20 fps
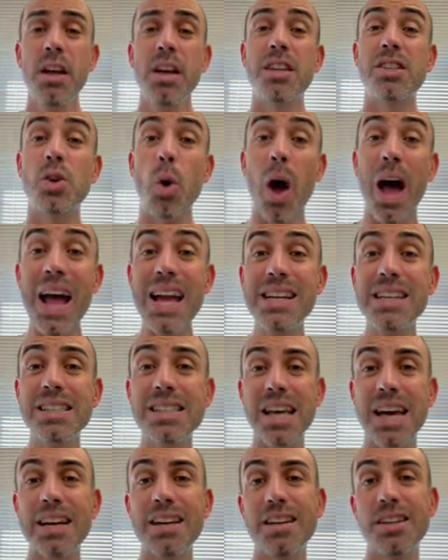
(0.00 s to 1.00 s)
So I
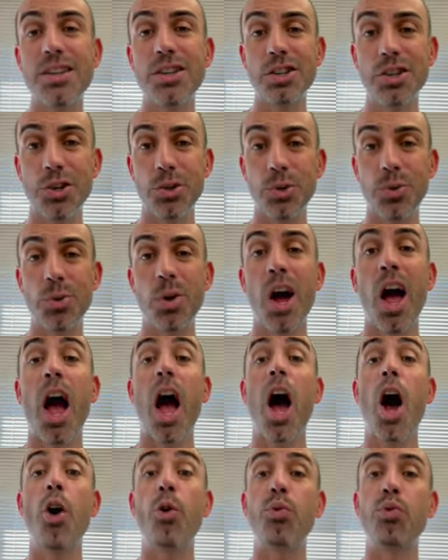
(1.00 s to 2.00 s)
decided to do
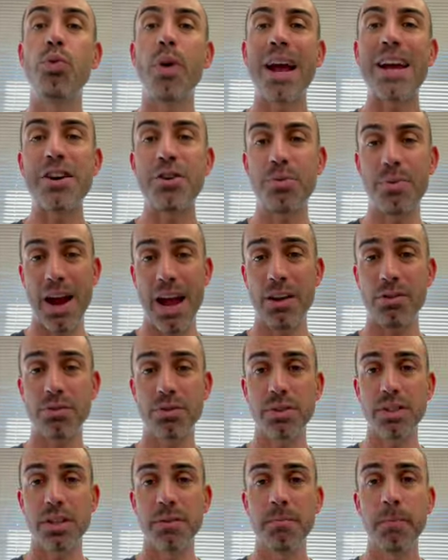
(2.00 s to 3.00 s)
a
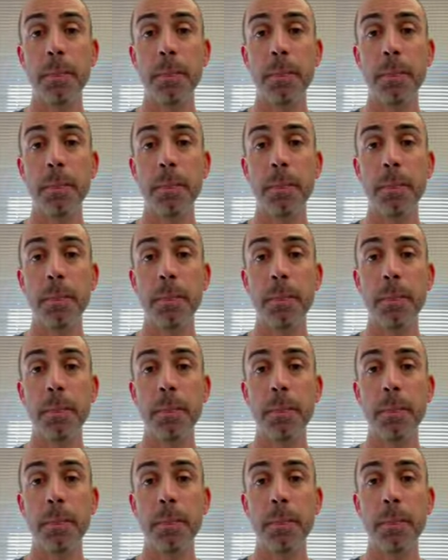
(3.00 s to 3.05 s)
write-around.